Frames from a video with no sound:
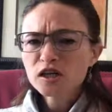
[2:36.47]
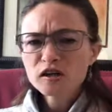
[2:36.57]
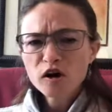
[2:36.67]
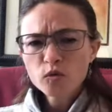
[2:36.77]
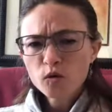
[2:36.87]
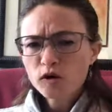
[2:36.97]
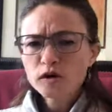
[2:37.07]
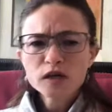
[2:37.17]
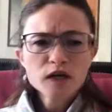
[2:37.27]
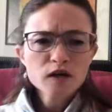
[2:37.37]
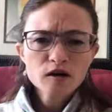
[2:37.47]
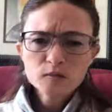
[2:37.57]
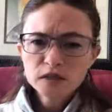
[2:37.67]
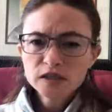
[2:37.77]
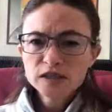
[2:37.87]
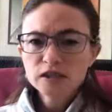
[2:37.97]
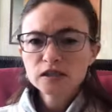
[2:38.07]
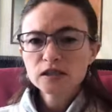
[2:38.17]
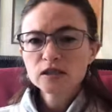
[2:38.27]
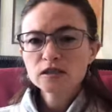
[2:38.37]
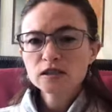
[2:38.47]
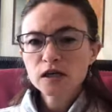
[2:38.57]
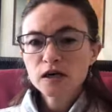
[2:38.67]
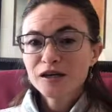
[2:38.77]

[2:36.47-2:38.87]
in our work, in our businesses,